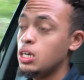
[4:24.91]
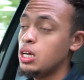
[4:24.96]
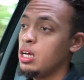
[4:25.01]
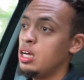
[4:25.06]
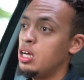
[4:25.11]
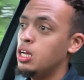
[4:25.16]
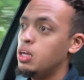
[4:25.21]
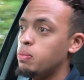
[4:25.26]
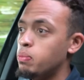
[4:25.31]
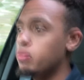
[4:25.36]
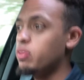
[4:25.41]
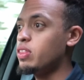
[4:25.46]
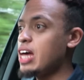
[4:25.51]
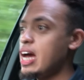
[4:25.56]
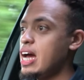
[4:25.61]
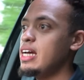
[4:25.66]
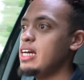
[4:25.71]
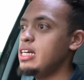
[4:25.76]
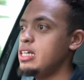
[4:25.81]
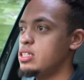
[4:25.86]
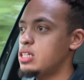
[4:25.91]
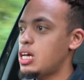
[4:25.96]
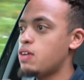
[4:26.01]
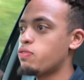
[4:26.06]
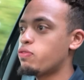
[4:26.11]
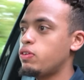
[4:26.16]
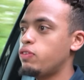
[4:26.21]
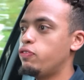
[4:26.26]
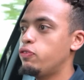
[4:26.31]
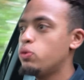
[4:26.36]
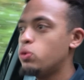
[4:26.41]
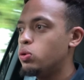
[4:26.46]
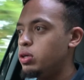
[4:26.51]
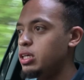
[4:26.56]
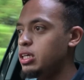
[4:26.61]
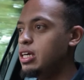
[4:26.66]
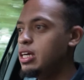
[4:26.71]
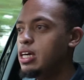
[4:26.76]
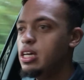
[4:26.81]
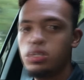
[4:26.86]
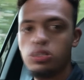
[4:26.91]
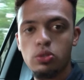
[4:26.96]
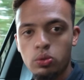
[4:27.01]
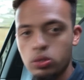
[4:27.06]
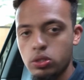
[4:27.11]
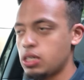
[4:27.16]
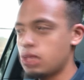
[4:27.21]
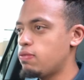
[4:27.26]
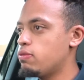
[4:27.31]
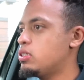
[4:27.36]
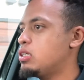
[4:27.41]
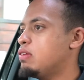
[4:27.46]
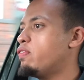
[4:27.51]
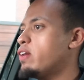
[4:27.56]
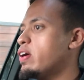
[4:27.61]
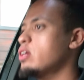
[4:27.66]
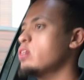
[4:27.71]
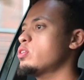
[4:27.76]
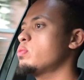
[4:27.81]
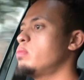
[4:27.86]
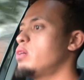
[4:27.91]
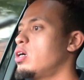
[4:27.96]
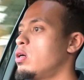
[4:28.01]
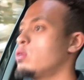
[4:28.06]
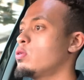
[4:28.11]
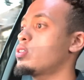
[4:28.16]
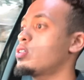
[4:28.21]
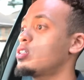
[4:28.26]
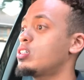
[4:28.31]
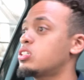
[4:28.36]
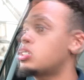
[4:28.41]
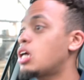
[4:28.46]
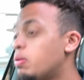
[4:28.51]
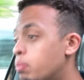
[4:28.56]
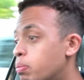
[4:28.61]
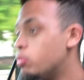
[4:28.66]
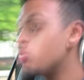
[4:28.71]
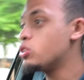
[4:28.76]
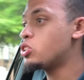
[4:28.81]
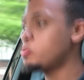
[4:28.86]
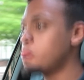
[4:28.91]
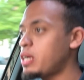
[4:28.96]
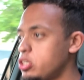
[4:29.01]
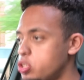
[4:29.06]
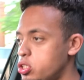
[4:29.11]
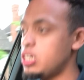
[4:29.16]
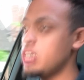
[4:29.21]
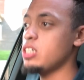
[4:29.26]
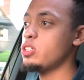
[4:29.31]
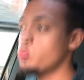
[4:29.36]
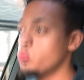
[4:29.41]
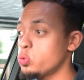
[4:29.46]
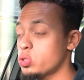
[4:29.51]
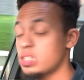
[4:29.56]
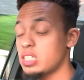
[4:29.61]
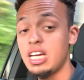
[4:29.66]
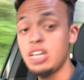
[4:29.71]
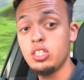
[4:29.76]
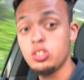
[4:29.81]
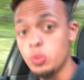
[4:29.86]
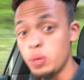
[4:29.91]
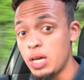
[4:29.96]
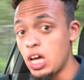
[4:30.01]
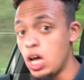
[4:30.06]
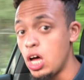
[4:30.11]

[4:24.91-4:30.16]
Um, that is every four years or 70,000 miles. Some specialists will say do it